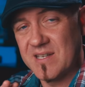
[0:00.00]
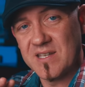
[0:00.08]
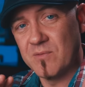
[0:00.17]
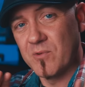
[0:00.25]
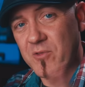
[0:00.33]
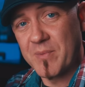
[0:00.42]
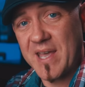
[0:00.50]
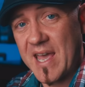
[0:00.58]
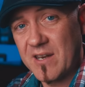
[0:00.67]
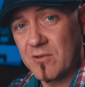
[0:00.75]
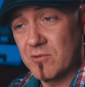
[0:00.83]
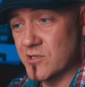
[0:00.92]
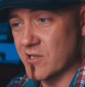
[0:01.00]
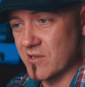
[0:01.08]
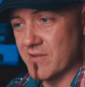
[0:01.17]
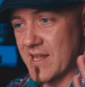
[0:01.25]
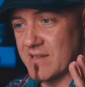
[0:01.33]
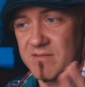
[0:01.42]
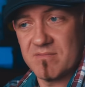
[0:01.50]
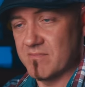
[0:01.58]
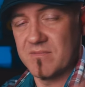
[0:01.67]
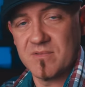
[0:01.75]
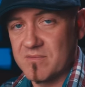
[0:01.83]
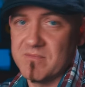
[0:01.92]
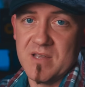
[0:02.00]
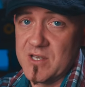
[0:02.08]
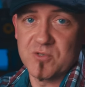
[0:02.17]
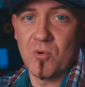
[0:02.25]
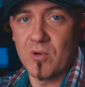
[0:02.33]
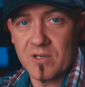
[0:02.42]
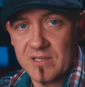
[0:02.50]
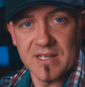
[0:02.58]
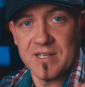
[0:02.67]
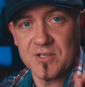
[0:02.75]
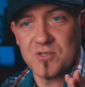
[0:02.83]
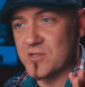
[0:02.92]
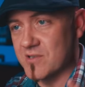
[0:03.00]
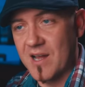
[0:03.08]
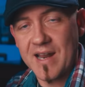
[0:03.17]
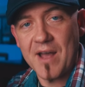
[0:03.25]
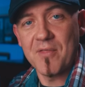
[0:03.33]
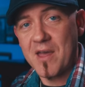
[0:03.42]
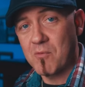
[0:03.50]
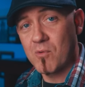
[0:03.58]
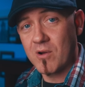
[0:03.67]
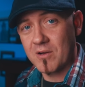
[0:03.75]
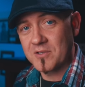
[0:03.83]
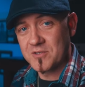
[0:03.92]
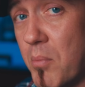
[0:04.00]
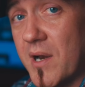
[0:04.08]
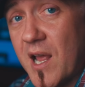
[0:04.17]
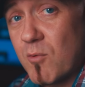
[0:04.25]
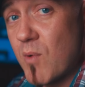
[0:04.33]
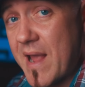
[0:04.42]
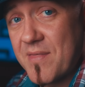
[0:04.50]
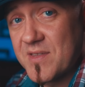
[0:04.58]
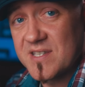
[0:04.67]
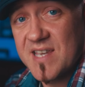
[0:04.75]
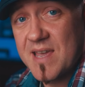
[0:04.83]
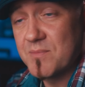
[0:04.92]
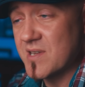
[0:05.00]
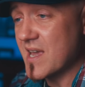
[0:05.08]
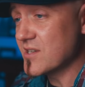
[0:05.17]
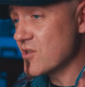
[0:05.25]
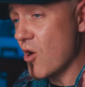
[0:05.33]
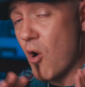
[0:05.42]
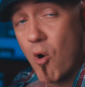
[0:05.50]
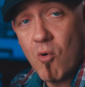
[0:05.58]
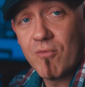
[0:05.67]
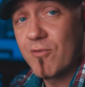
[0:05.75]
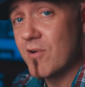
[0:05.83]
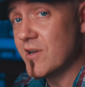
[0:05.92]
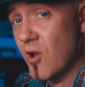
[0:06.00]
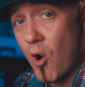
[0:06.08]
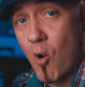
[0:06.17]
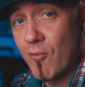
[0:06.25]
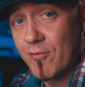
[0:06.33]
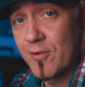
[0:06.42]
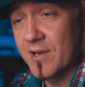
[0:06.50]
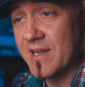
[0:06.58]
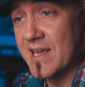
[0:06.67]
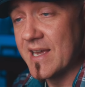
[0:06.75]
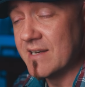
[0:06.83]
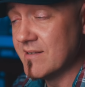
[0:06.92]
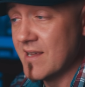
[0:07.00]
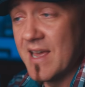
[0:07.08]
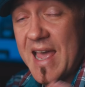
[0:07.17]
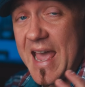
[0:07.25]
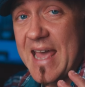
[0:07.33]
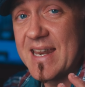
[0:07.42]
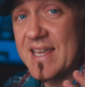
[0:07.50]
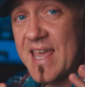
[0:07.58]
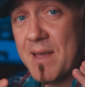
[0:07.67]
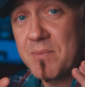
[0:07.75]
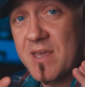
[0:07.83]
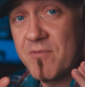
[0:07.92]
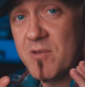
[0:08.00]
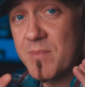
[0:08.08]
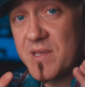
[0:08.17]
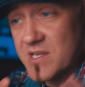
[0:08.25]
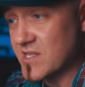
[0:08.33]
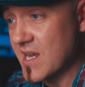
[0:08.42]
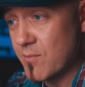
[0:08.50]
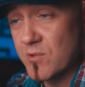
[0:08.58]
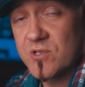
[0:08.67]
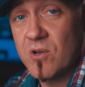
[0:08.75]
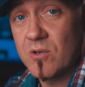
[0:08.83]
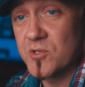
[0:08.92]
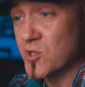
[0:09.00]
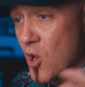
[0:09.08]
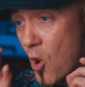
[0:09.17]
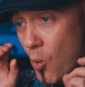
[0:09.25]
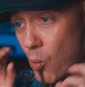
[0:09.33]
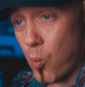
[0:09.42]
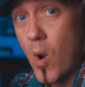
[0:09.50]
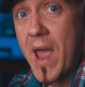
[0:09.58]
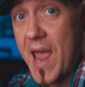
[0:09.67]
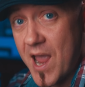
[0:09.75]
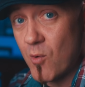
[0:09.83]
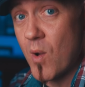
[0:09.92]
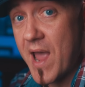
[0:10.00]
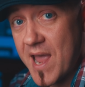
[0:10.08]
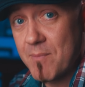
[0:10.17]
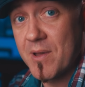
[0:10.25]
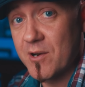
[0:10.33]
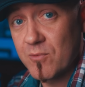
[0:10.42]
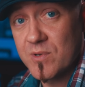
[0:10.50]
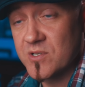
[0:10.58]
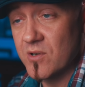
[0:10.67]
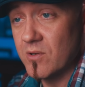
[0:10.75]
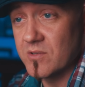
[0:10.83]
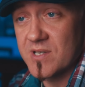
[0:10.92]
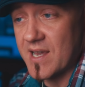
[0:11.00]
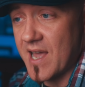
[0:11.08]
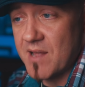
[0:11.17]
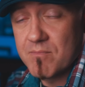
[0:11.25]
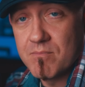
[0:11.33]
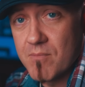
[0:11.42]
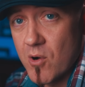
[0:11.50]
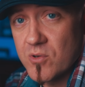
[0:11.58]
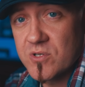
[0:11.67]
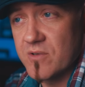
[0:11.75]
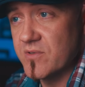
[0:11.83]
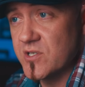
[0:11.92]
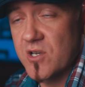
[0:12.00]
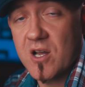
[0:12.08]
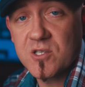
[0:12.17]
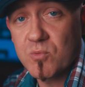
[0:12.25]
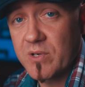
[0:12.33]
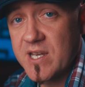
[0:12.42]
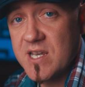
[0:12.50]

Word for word: it did with the mechanical shutter? That historically is just not how that works. But I ran the same test over and over again, and it kept giving me the same results. way, way better results. I got most of the shots were